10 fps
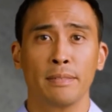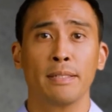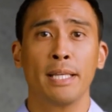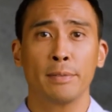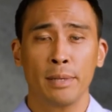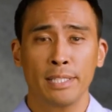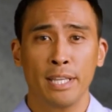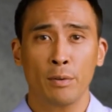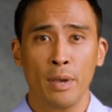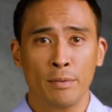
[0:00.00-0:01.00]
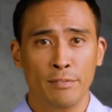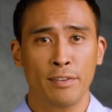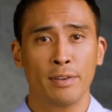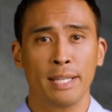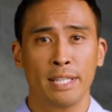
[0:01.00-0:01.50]
especially when
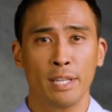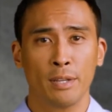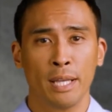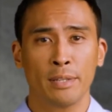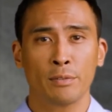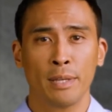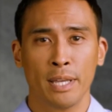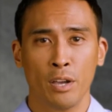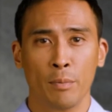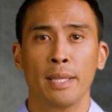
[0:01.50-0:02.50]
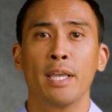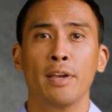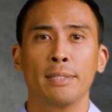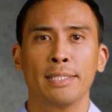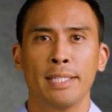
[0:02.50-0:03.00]
referring to unions with a common
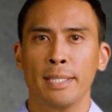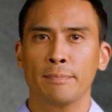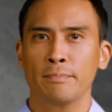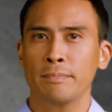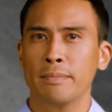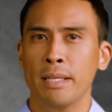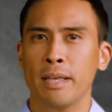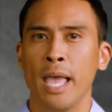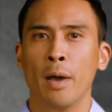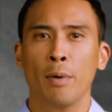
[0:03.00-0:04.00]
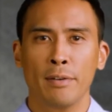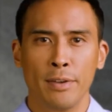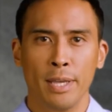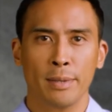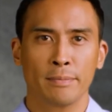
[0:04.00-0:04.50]
currency.
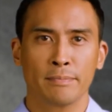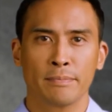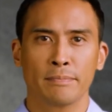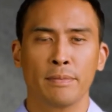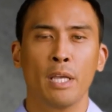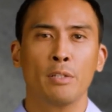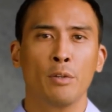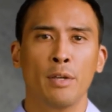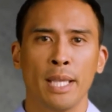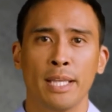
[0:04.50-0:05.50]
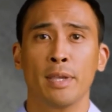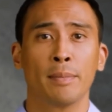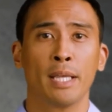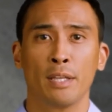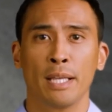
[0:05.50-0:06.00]
However, not all
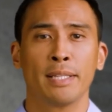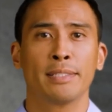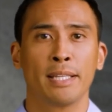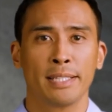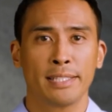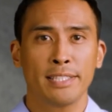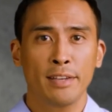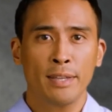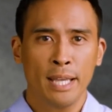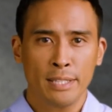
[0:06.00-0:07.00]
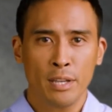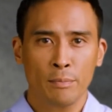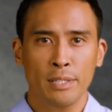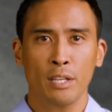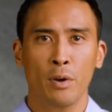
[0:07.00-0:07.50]
economic unions necessarily
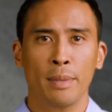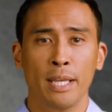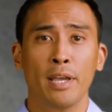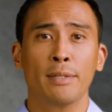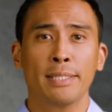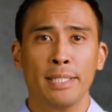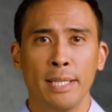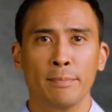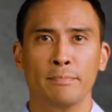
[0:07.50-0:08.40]
adopt a common currency.